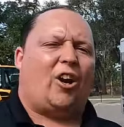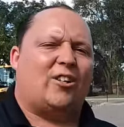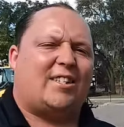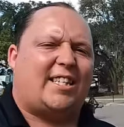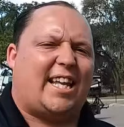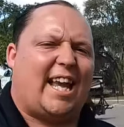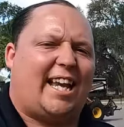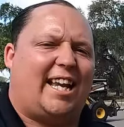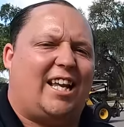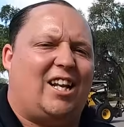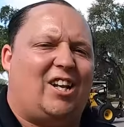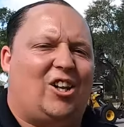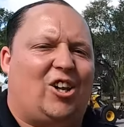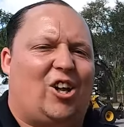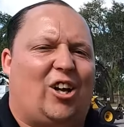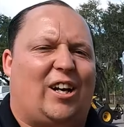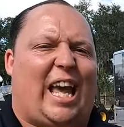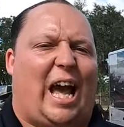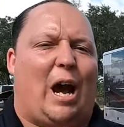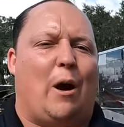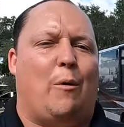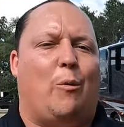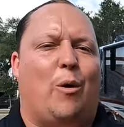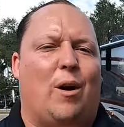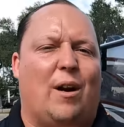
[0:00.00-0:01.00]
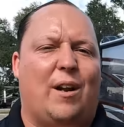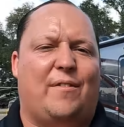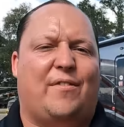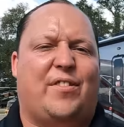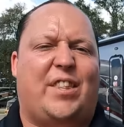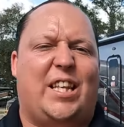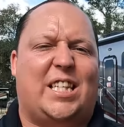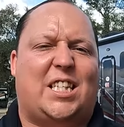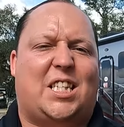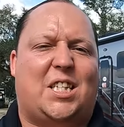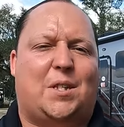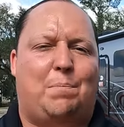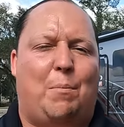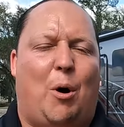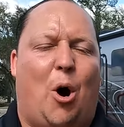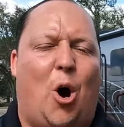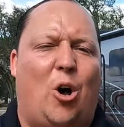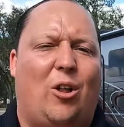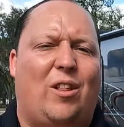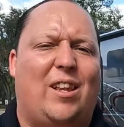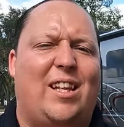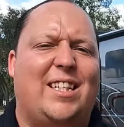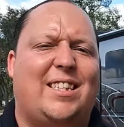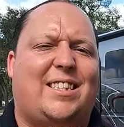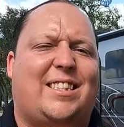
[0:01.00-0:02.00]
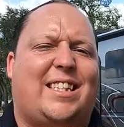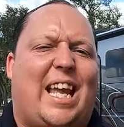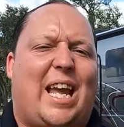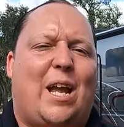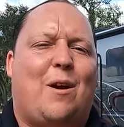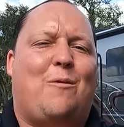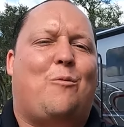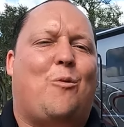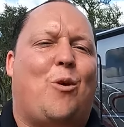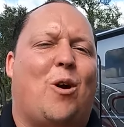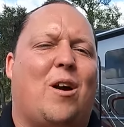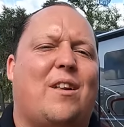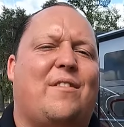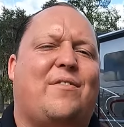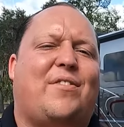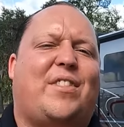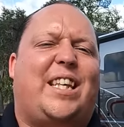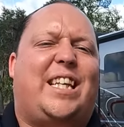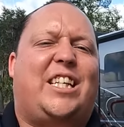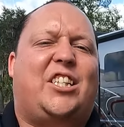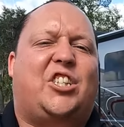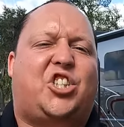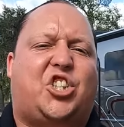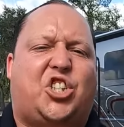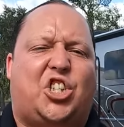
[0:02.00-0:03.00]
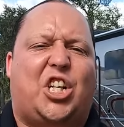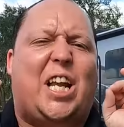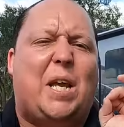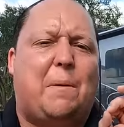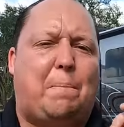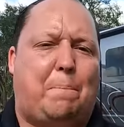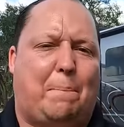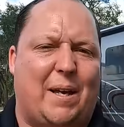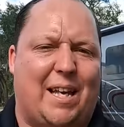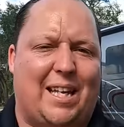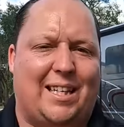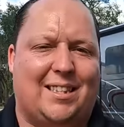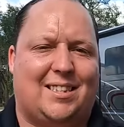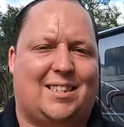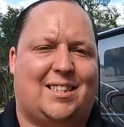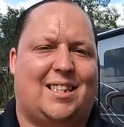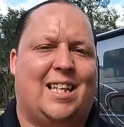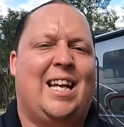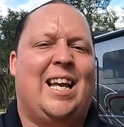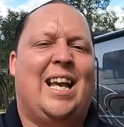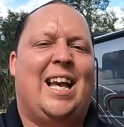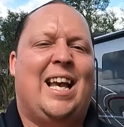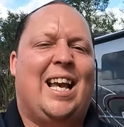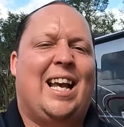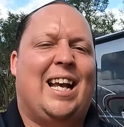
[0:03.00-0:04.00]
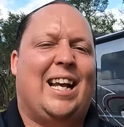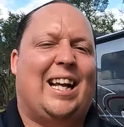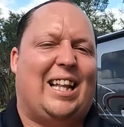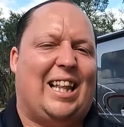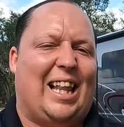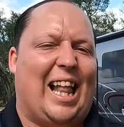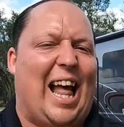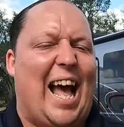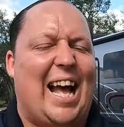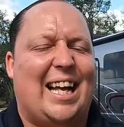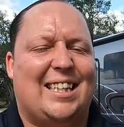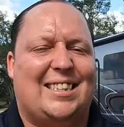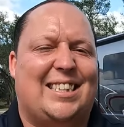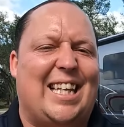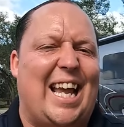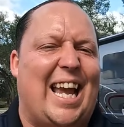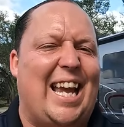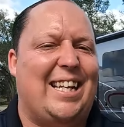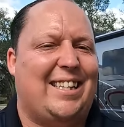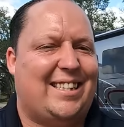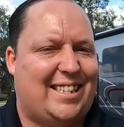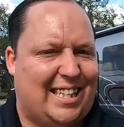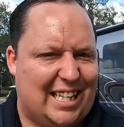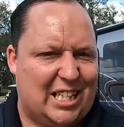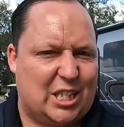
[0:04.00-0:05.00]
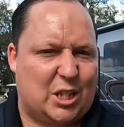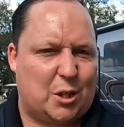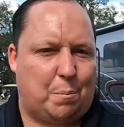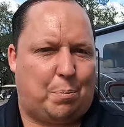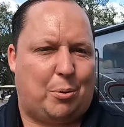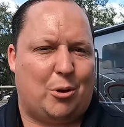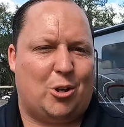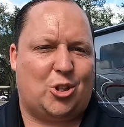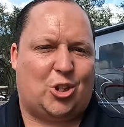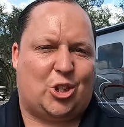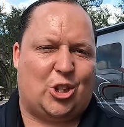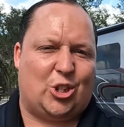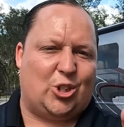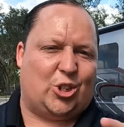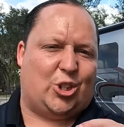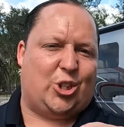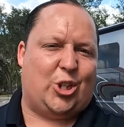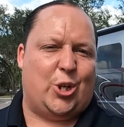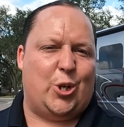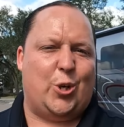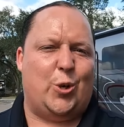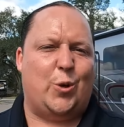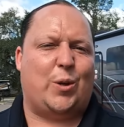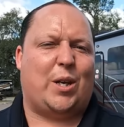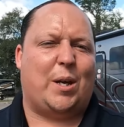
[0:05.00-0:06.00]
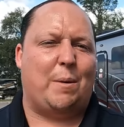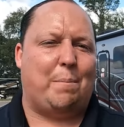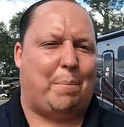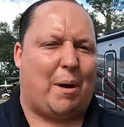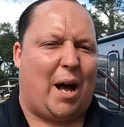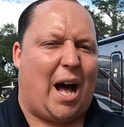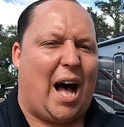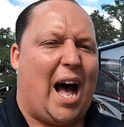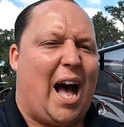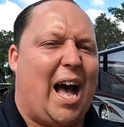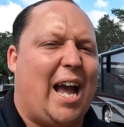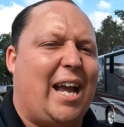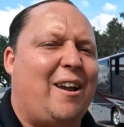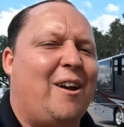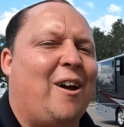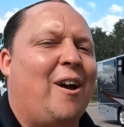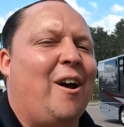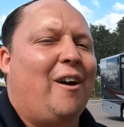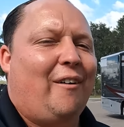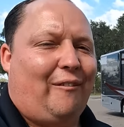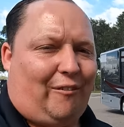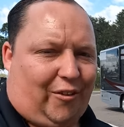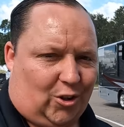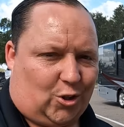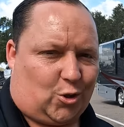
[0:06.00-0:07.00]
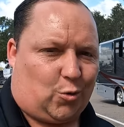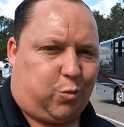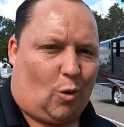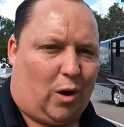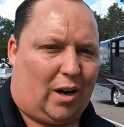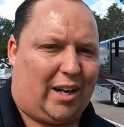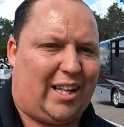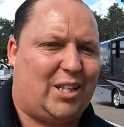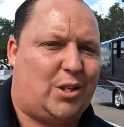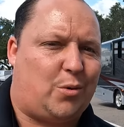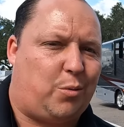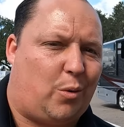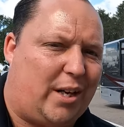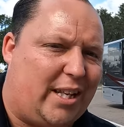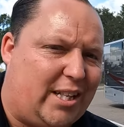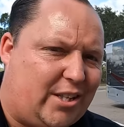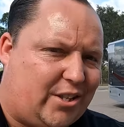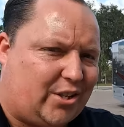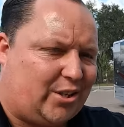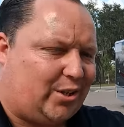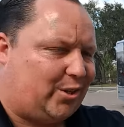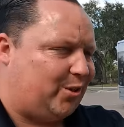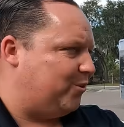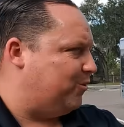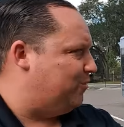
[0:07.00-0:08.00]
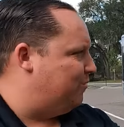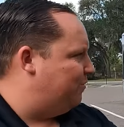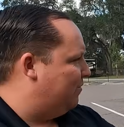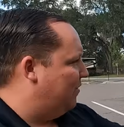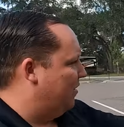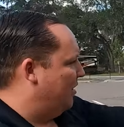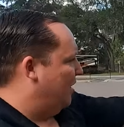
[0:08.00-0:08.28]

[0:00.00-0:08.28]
are taking a look at one of the smallest and one of the cheapest Class A diesel pushers you can buy for 2022.